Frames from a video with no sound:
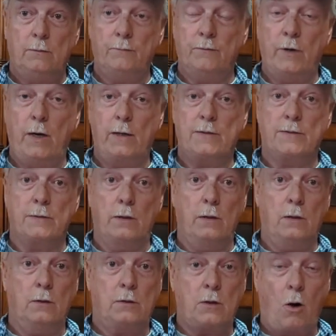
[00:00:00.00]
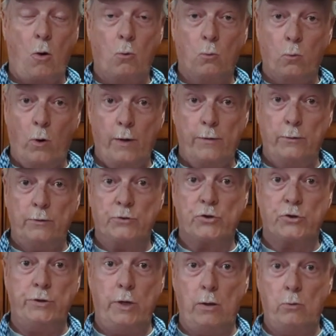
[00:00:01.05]
We've got cold weather and
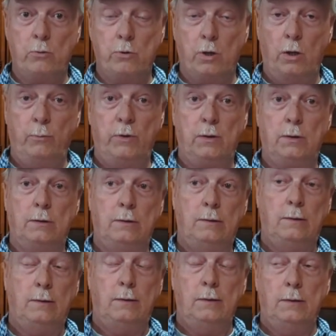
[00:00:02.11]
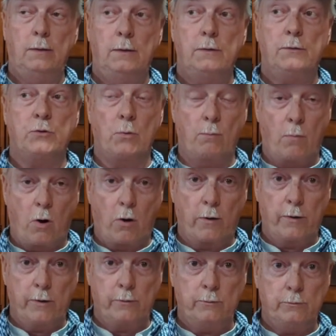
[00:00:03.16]
snow coming
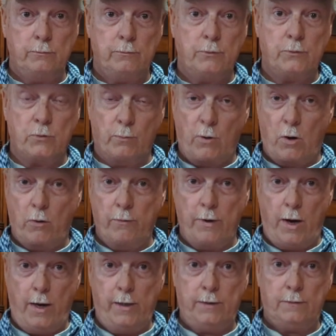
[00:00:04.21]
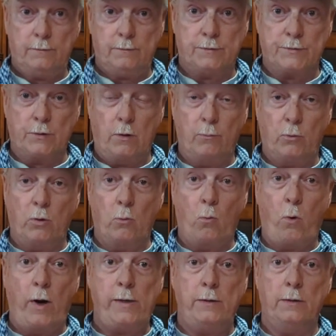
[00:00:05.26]
tomorrow night, so I'm going
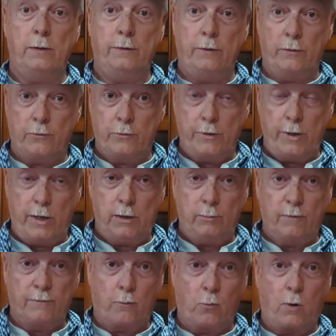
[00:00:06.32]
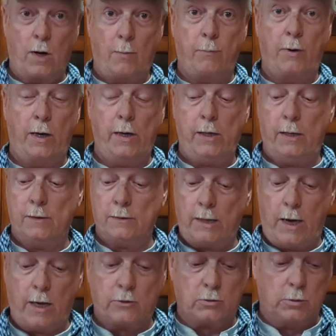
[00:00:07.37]
to wait another day before I plant
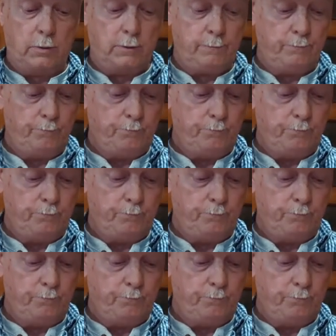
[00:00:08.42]
actually.